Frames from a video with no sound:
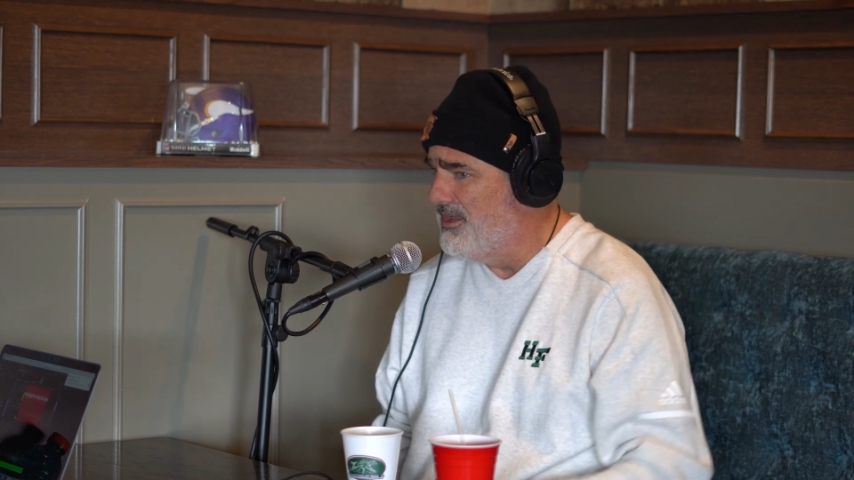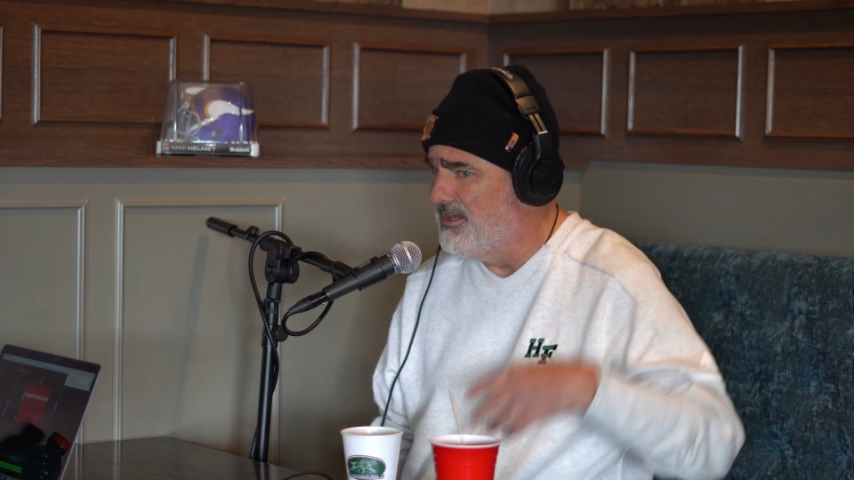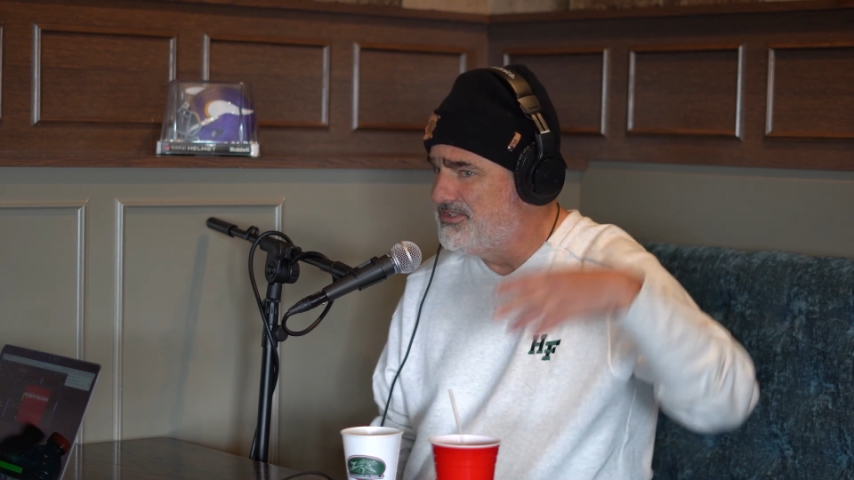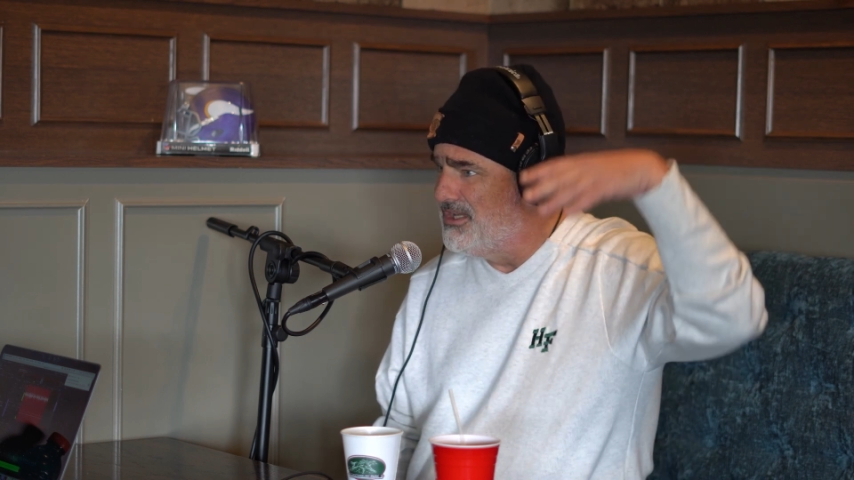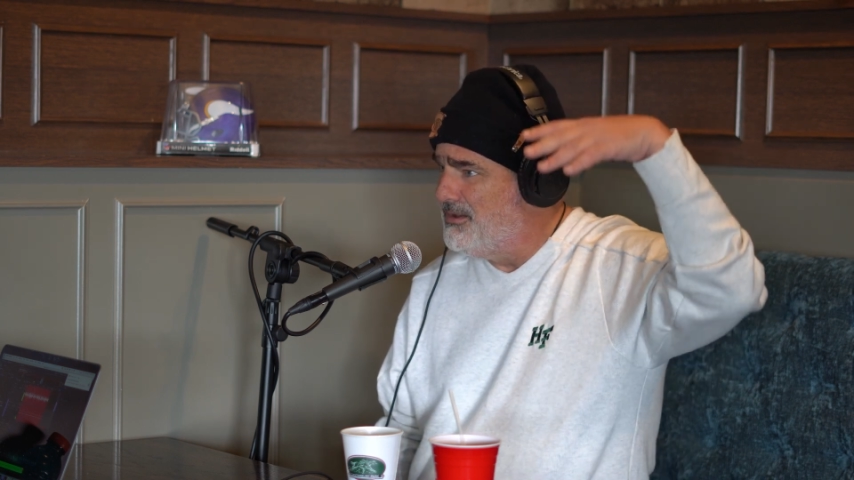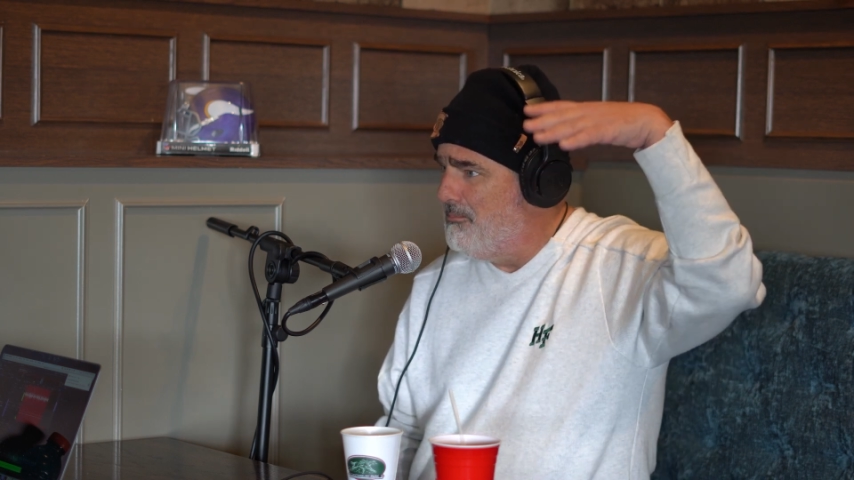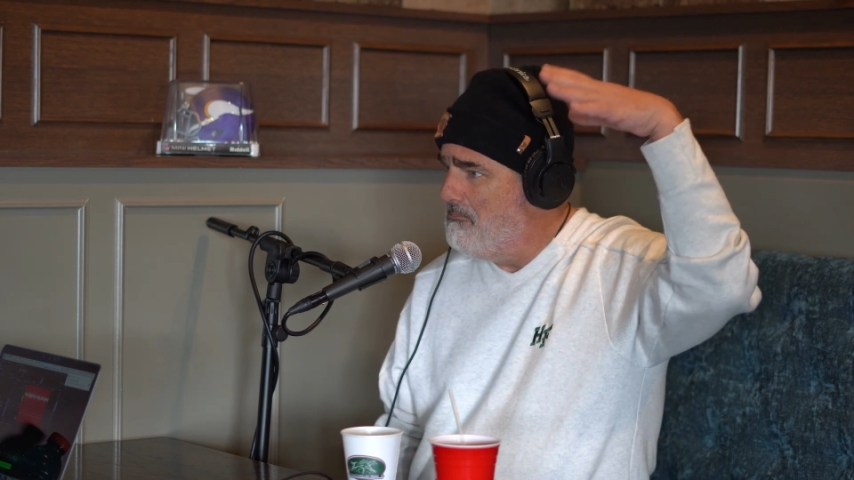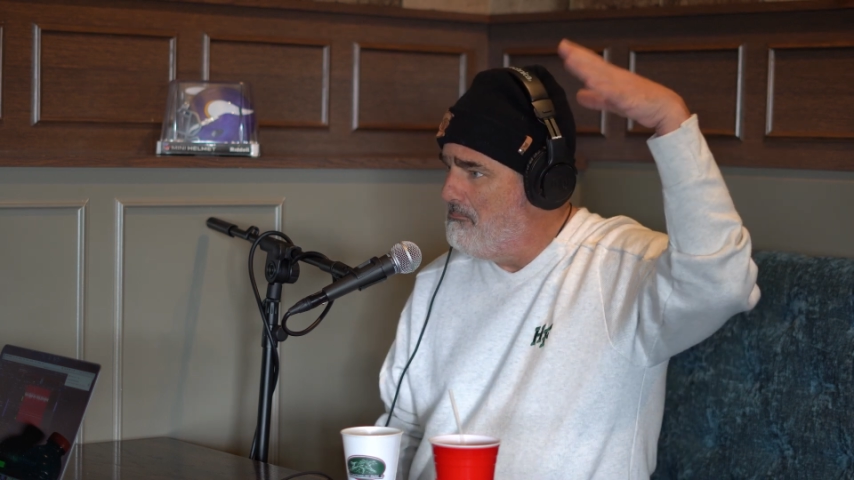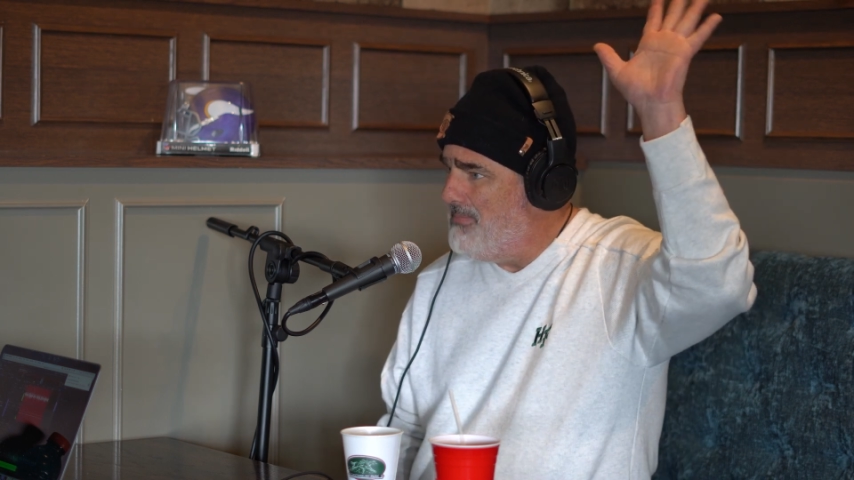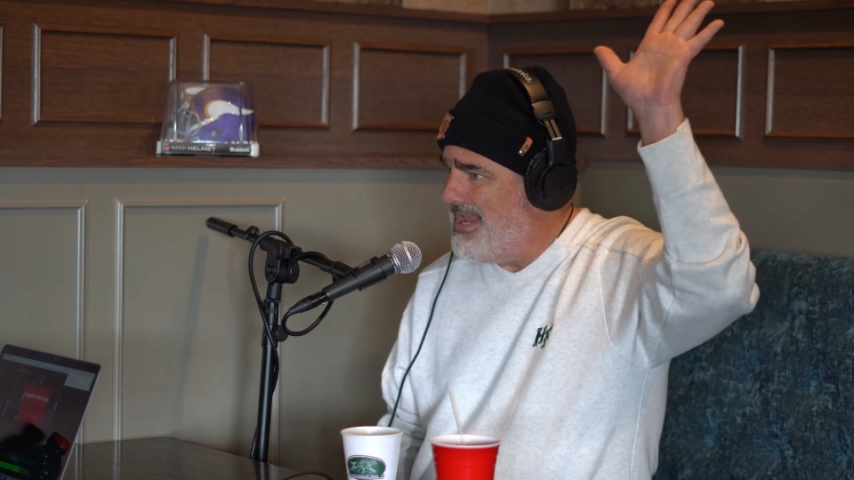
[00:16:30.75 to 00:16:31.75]
And I said,
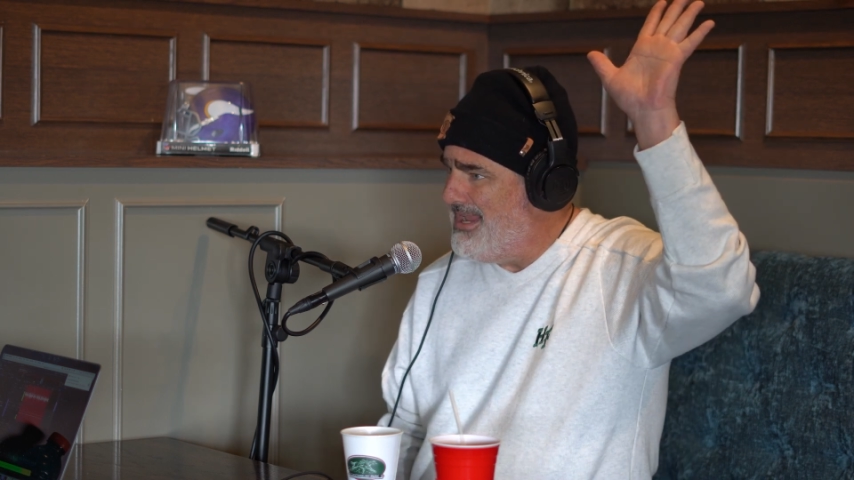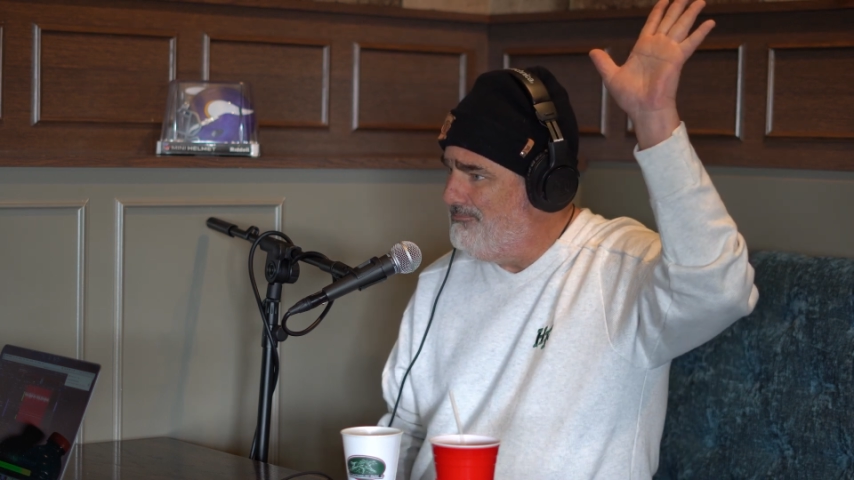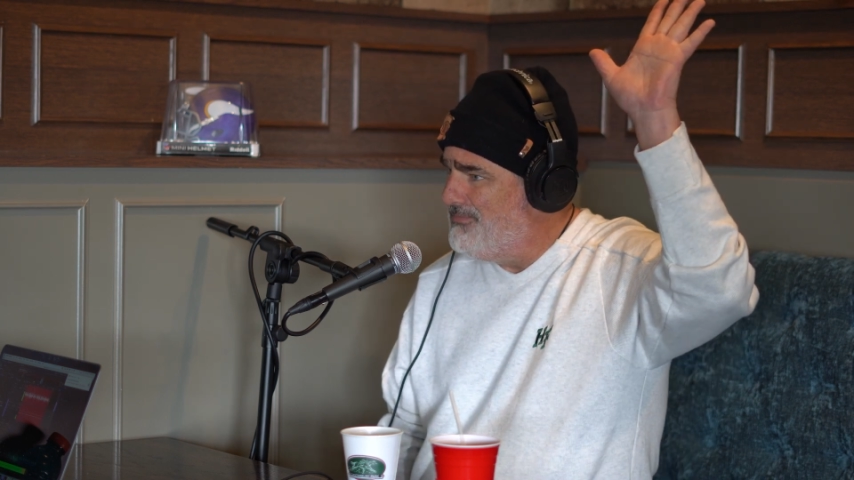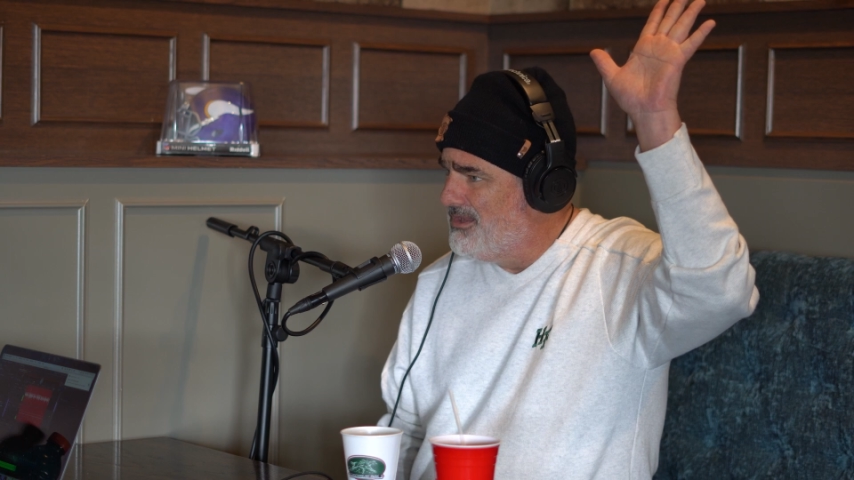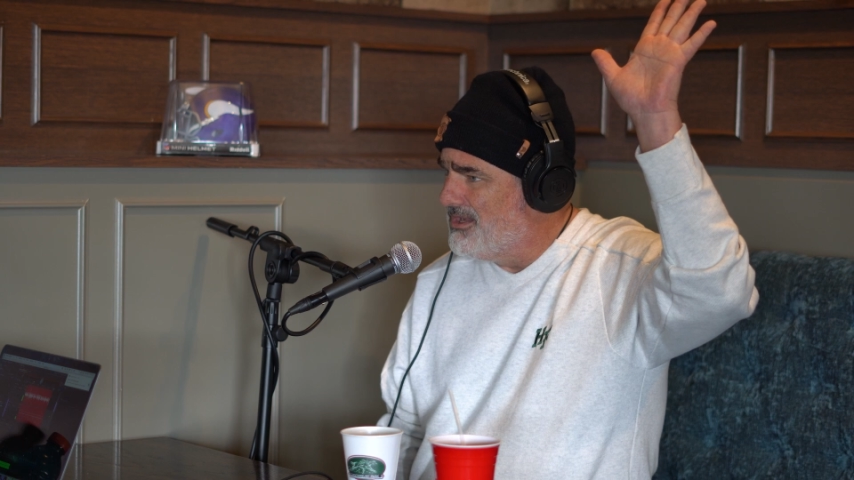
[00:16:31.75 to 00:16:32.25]
me.